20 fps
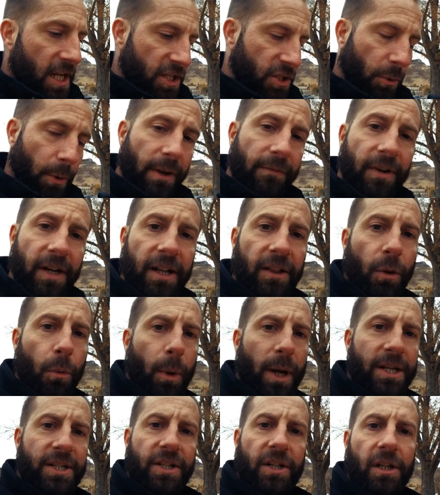So even in the
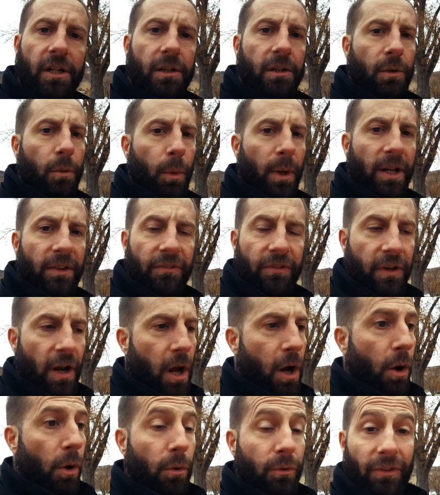winter, when it
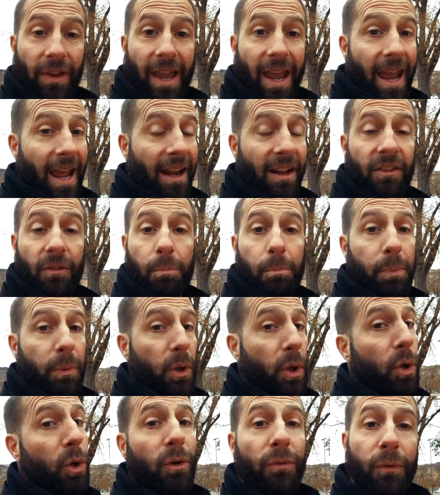snows, and it's
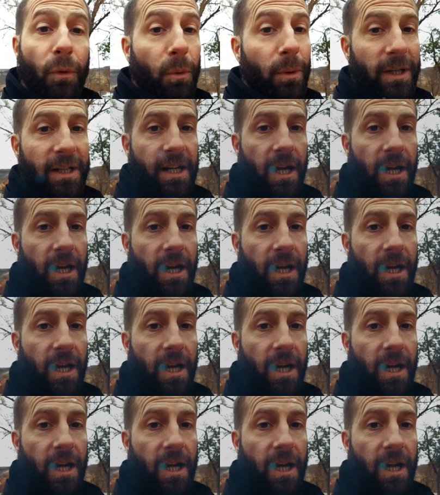beautiful when it